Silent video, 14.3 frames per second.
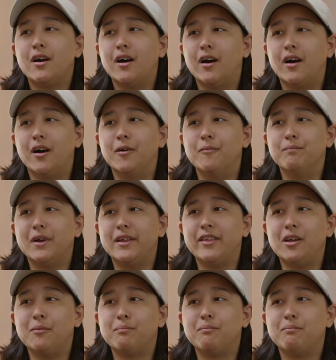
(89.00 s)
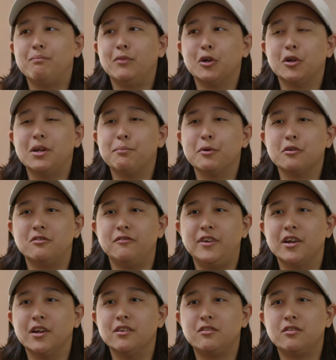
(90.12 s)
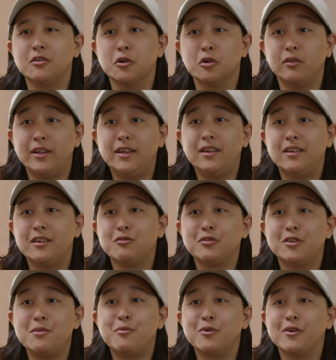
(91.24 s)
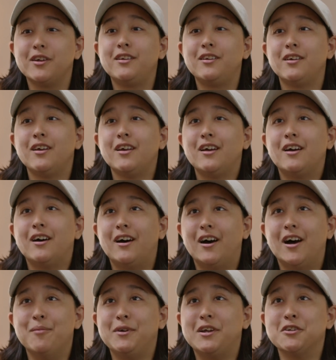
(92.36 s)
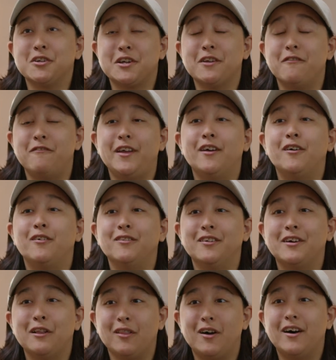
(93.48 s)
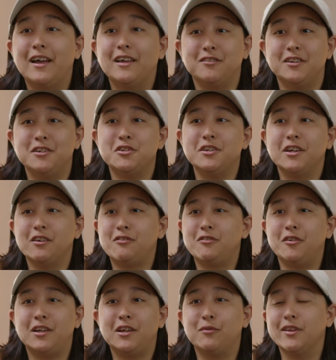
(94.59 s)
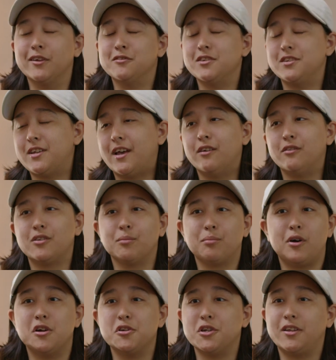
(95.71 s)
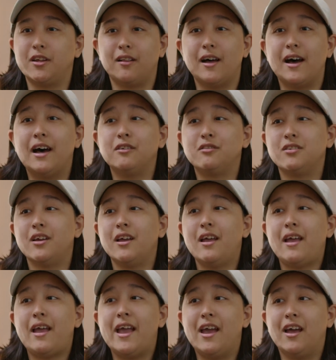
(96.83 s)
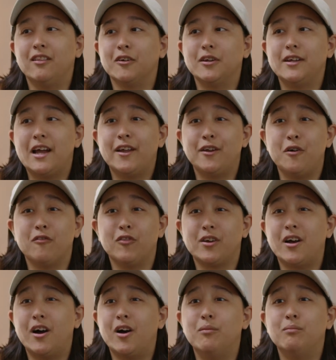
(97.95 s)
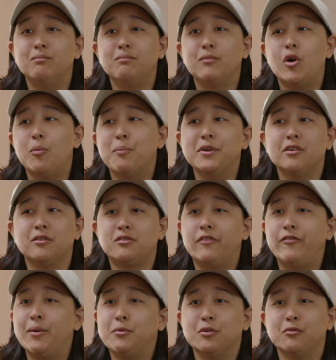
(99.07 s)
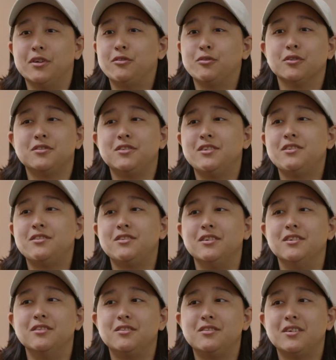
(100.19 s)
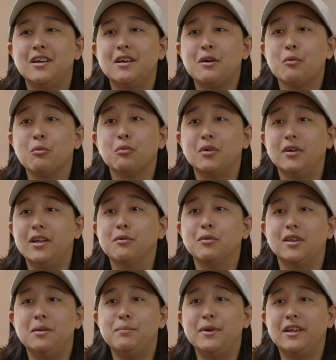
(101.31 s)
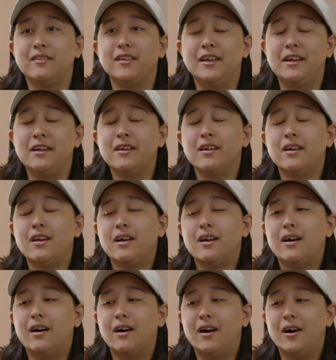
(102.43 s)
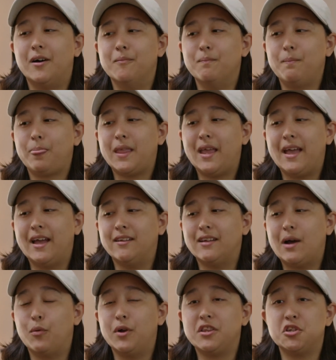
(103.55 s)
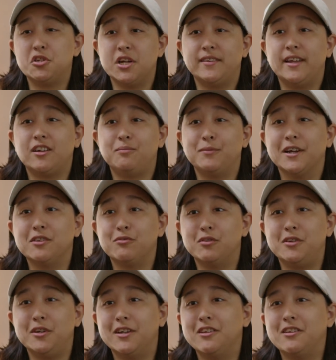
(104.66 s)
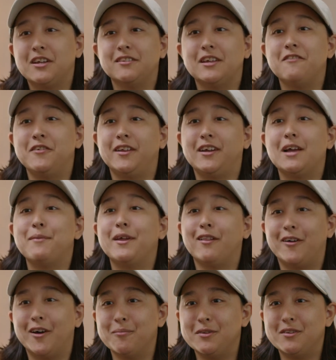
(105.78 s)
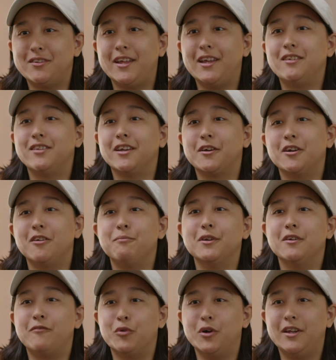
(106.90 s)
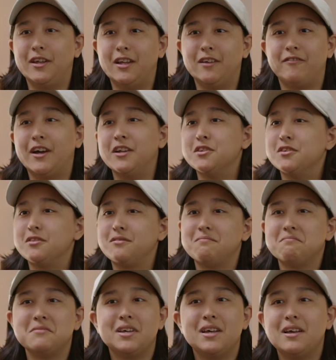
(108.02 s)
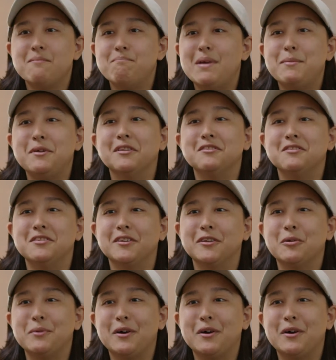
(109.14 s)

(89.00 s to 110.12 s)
Um, I think learning perseverance early is really important uh, because you're going to fail a lot as an engineering student, whether it's a test, a project, a class. And learning how to overcome, open yourself up to resources is really, really big thing. Um, and I wanted to share that experience with students because I feel like I made a lot of mistakes that could have been avoided if I just maybe listened a little